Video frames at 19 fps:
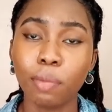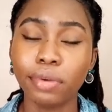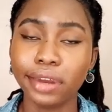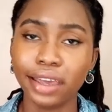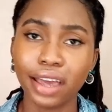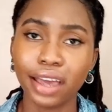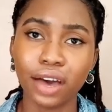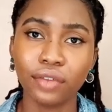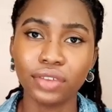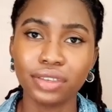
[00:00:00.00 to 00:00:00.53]

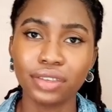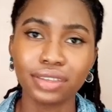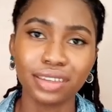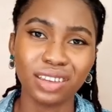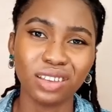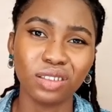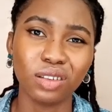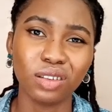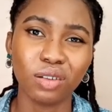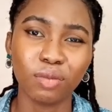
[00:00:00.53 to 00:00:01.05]
layer of the
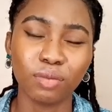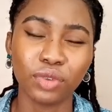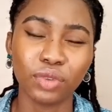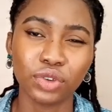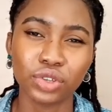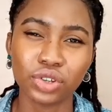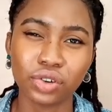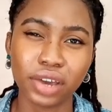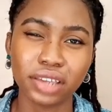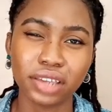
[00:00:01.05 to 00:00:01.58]
skin
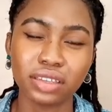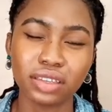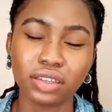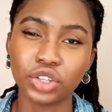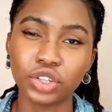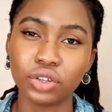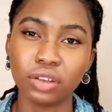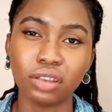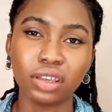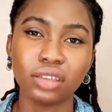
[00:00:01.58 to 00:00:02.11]
moisturization.